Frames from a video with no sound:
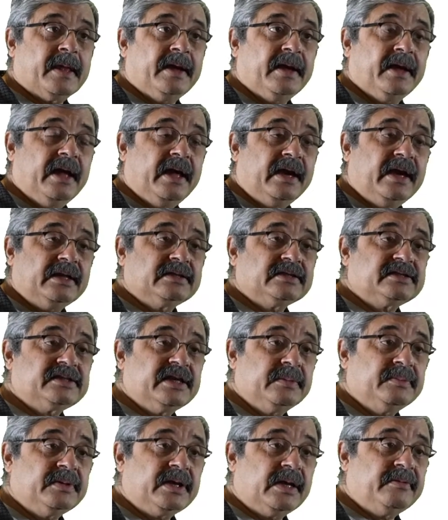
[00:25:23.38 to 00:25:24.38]
And at the
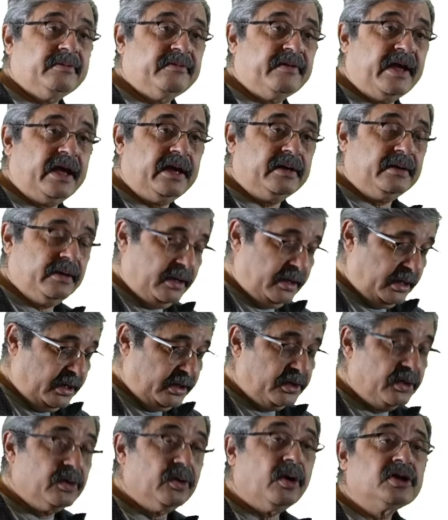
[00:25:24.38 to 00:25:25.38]
same time, I've had
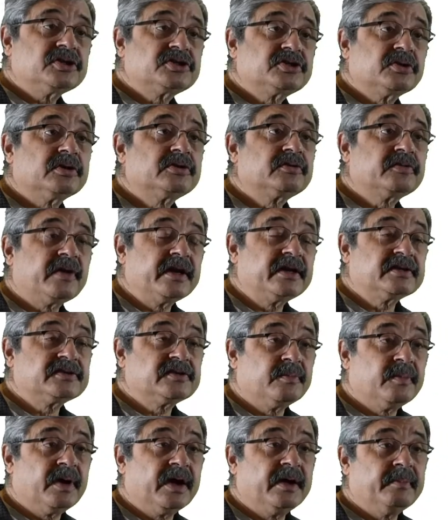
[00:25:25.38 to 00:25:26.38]
osteoarthritis
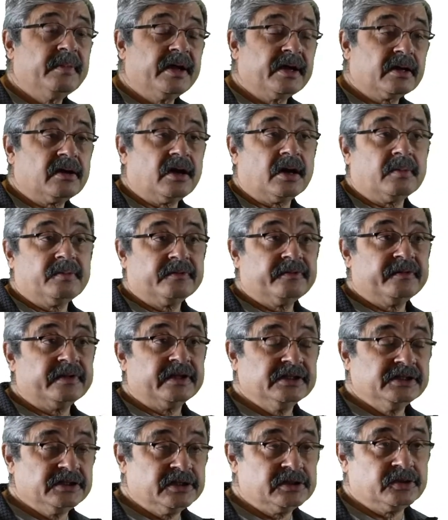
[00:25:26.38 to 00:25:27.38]
of my
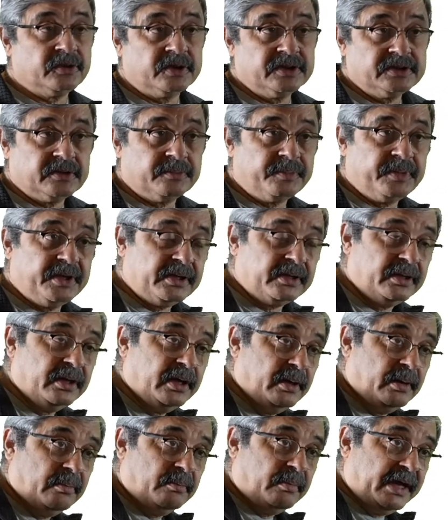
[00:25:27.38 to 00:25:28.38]
metacarpophalangeal joints, so
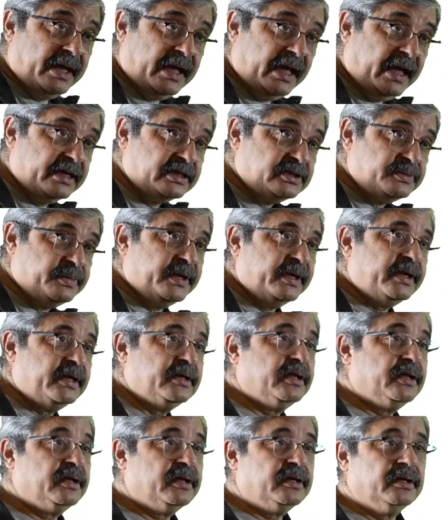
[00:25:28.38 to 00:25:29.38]
my hands being in
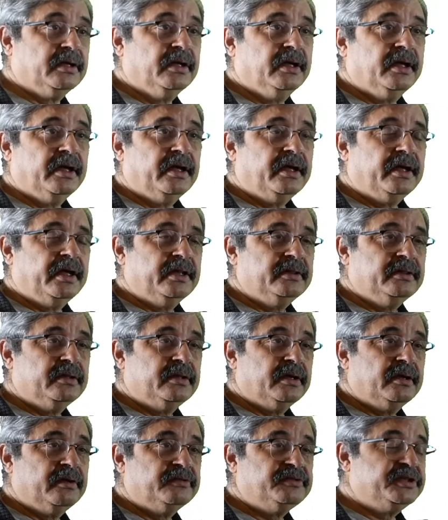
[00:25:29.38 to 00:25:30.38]
the
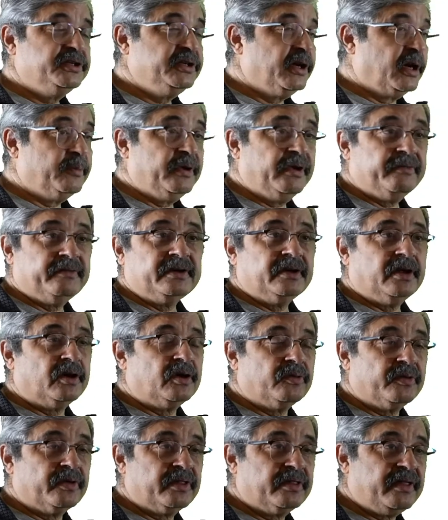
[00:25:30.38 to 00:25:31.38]
C-arm, having done
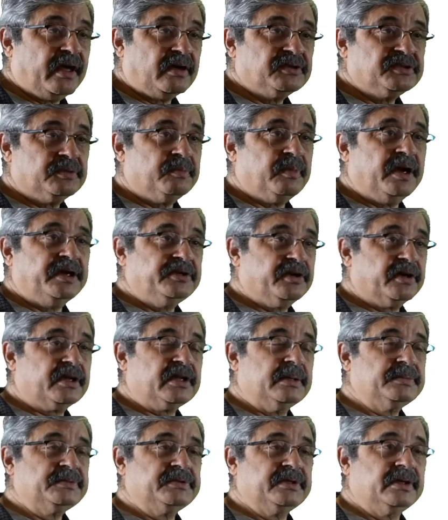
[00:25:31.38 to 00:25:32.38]
over 1,000 mitra
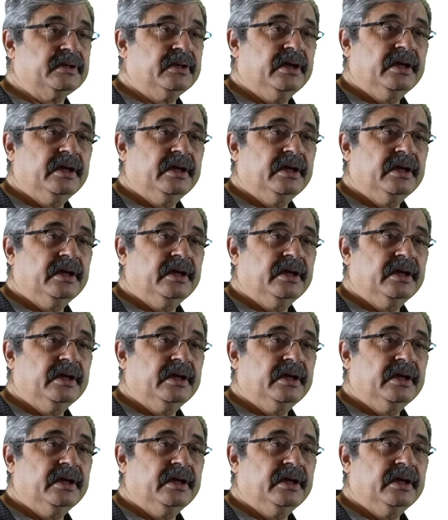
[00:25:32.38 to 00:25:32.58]
clips and